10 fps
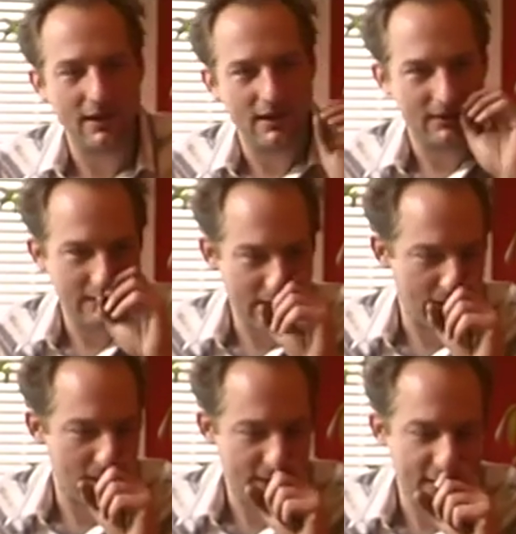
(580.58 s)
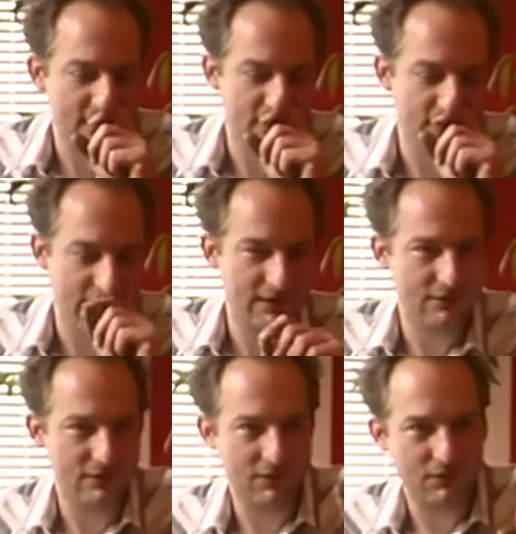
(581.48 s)
Yeah, I
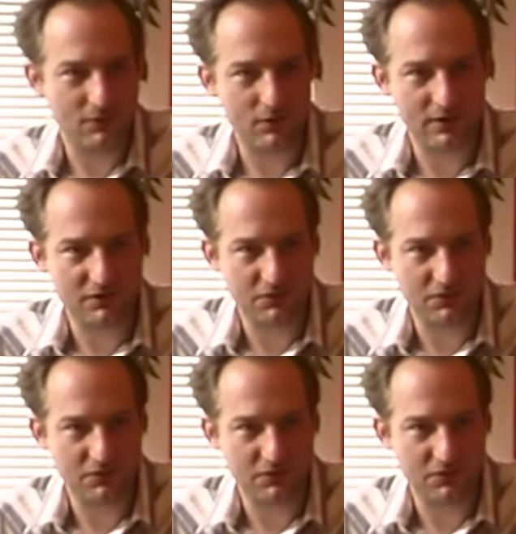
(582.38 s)
can tell you a quick